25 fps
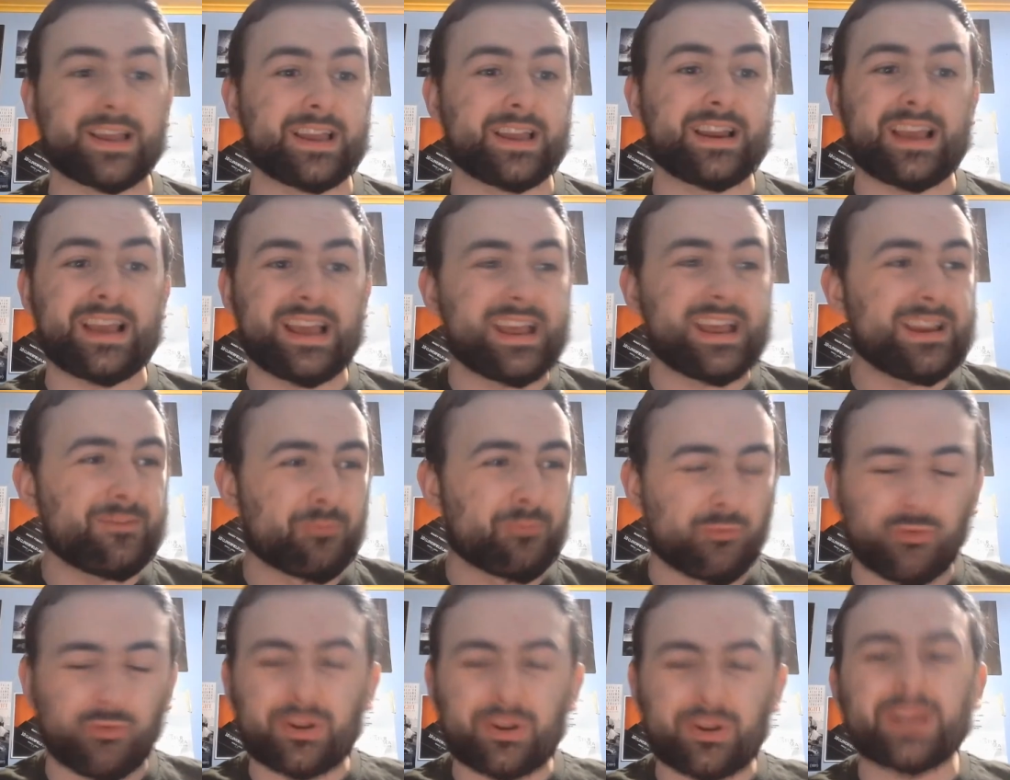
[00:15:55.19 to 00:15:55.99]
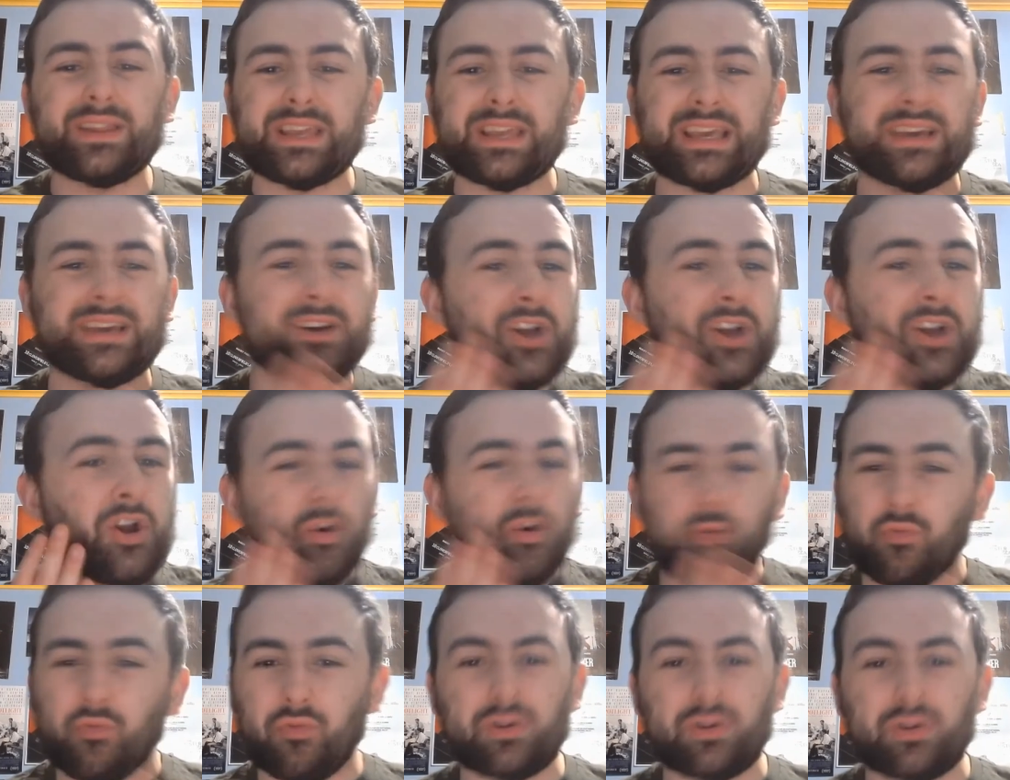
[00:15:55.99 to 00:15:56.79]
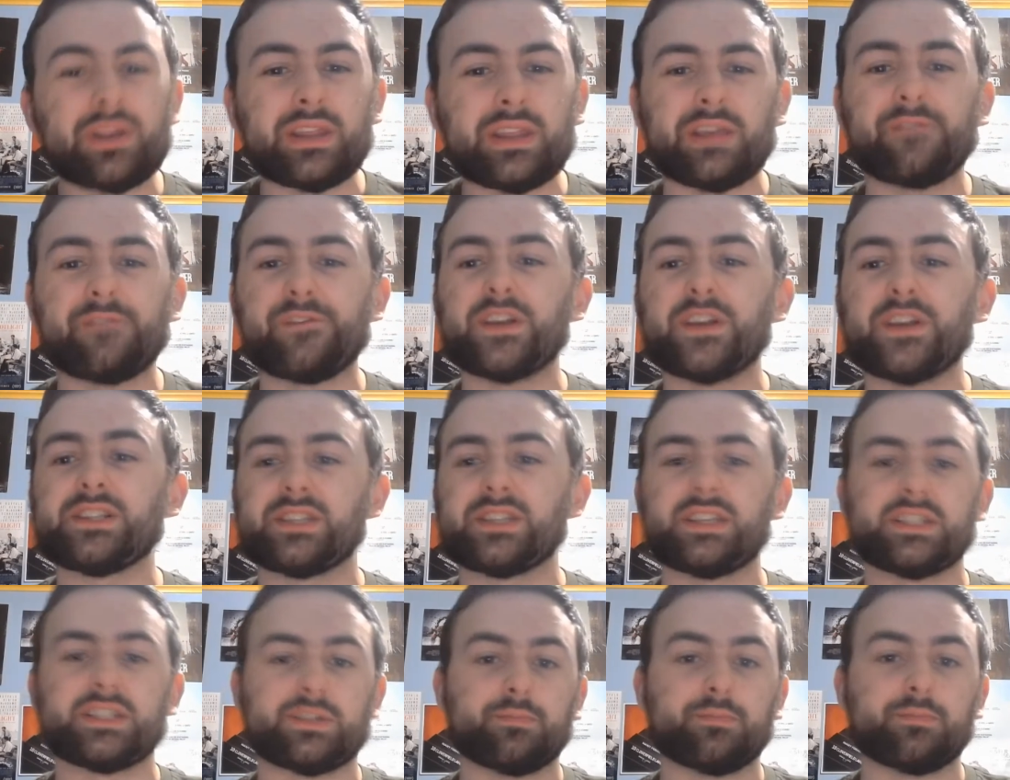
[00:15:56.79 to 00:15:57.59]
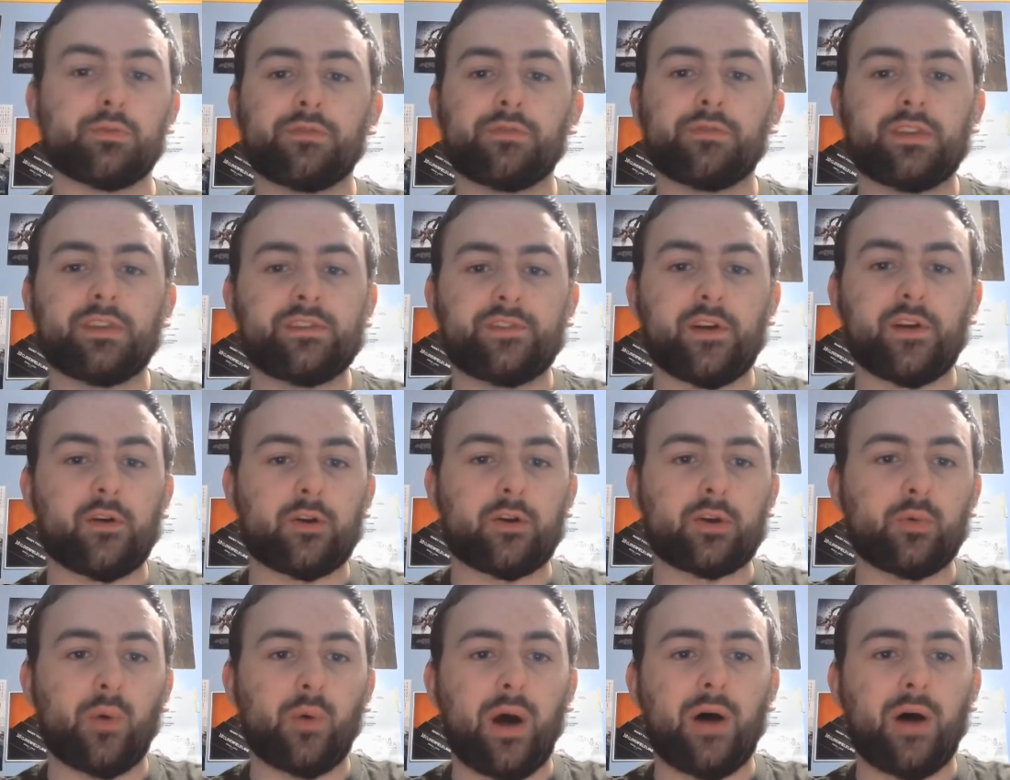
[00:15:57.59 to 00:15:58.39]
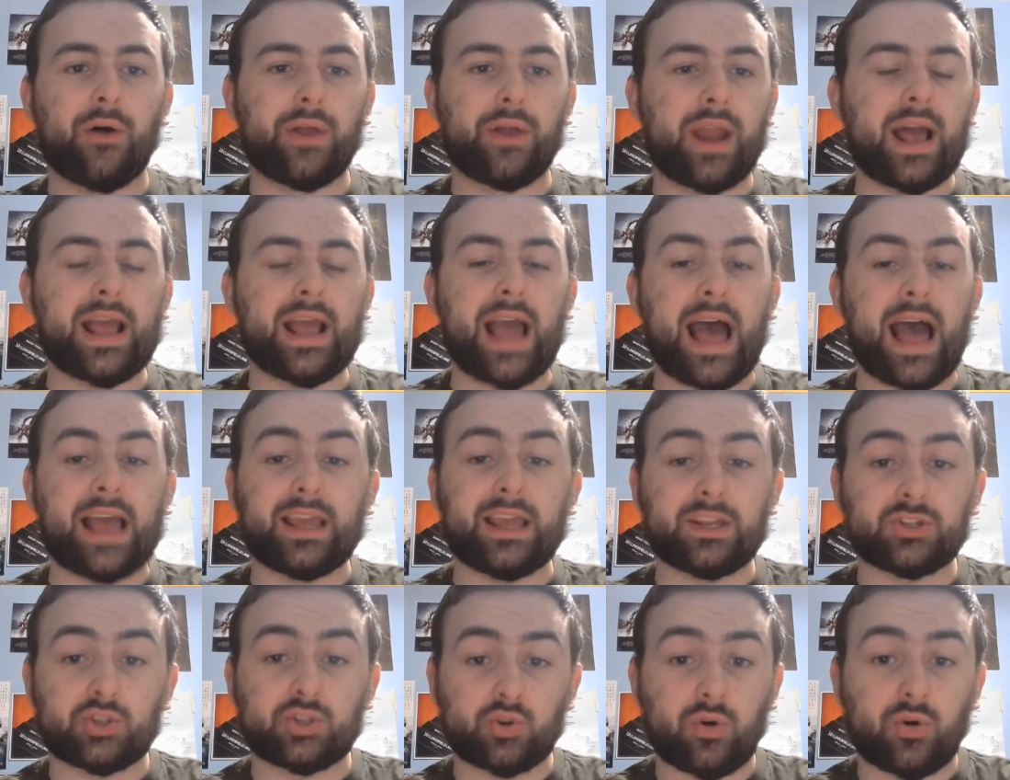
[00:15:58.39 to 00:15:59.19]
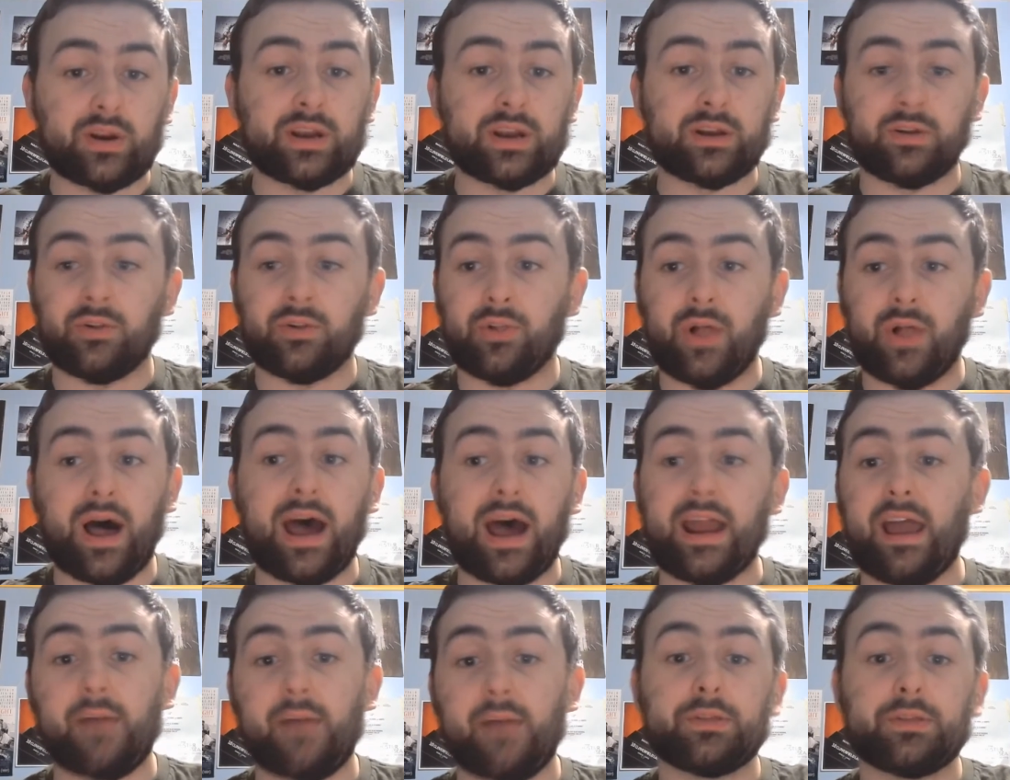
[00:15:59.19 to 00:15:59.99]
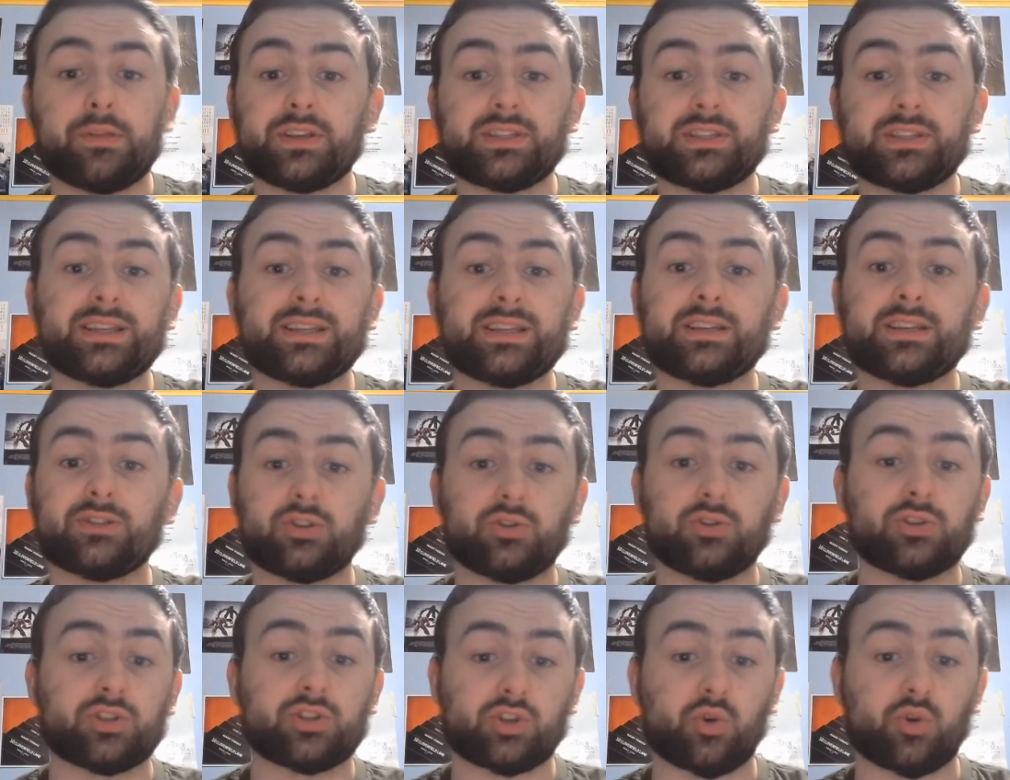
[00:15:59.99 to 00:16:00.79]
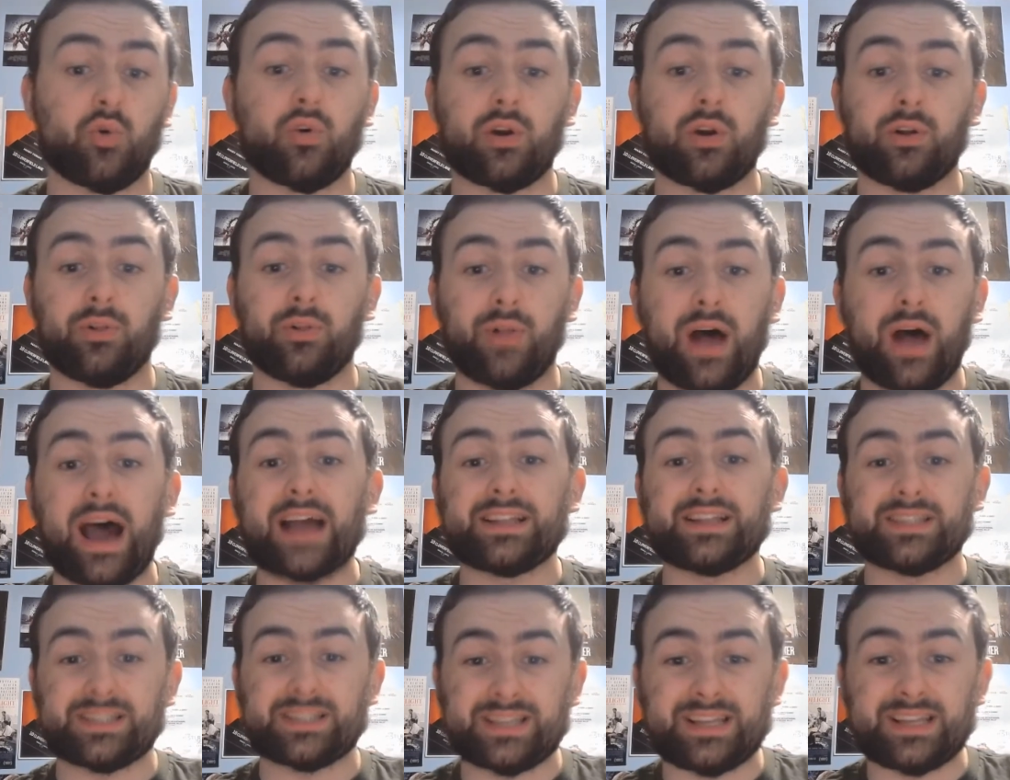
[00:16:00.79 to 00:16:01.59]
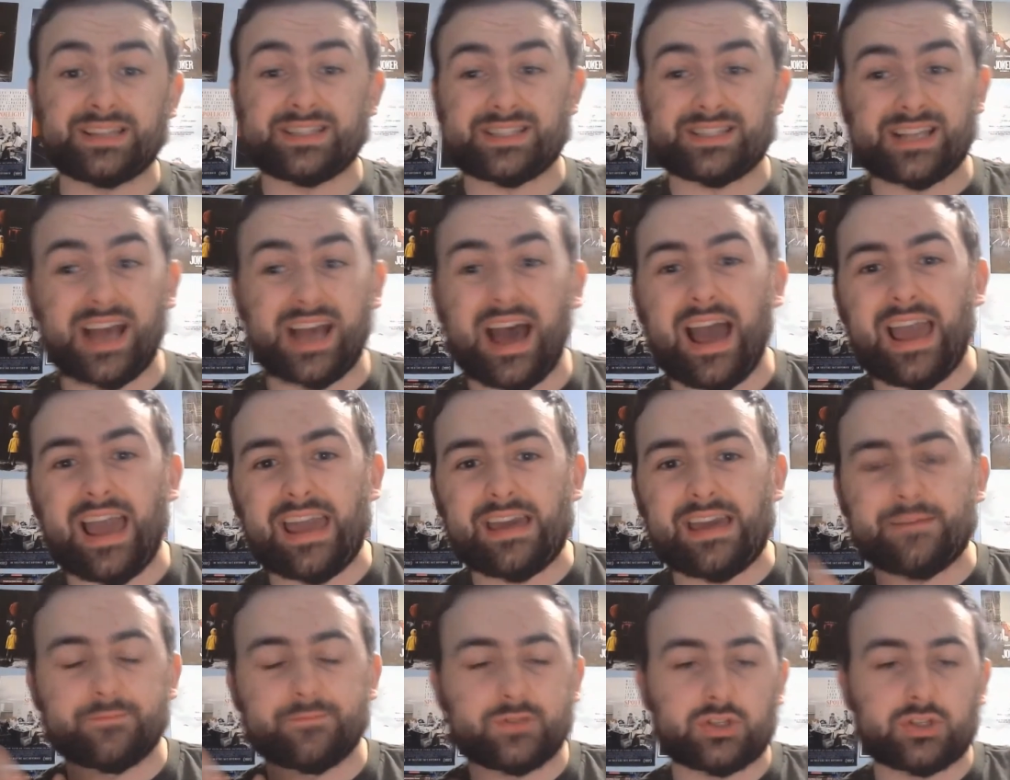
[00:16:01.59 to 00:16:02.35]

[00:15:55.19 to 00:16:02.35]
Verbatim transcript: And it really, really fits this movie very well. And I, I enjoyed it a lot. I've been listening to the score a lot since I